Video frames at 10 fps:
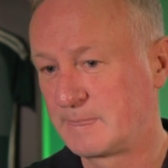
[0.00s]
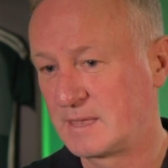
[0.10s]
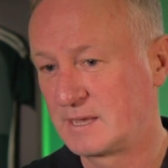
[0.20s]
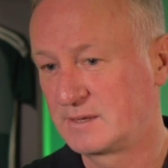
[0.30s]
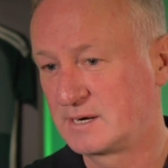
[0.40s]

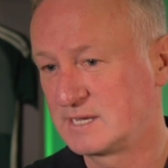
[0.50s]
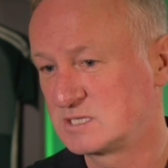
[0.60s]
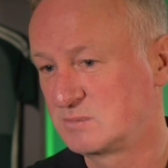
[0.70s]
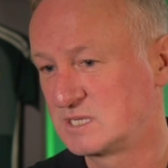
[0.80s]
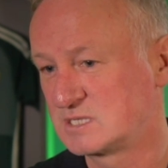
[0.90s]
That there has
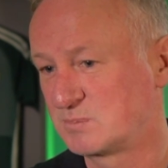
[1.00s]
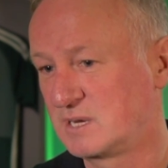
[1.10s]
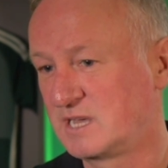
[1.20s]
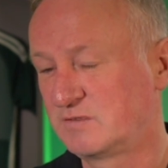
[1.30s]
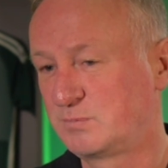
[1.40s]
to be a
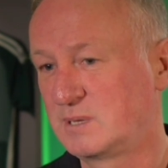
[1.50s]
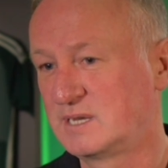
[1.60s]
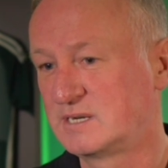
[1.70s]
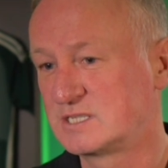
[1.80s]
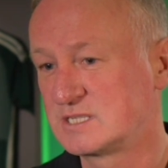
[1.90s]
supply of
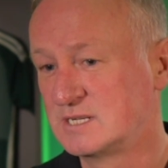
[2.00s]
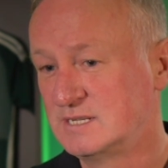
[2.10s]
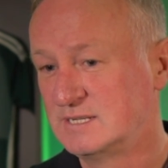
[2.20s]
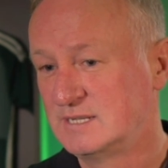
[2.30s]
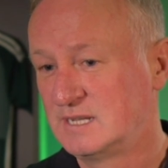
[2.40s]
players,
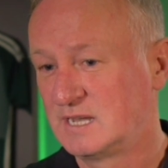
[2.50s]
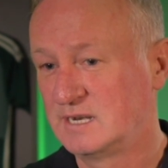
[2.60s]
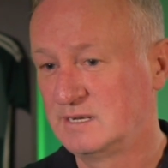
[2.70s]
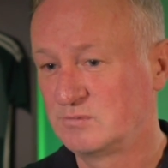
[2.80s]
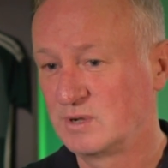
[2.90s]

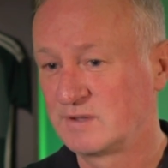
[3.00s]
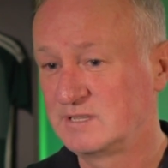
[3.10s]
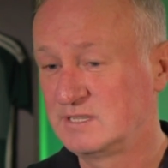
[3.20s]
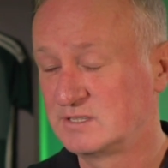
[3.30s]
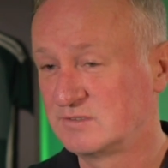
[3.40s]
and we have
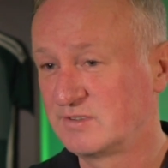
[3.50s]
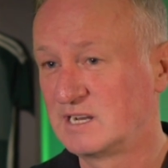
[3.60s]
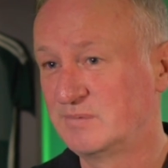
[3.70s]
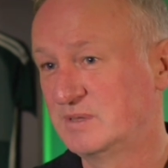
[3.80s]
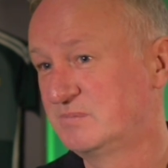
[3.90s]
to either
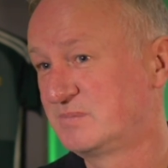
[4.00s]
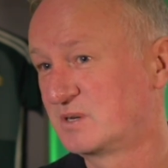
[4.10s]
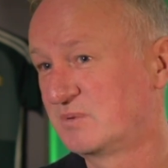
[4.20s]
develop them or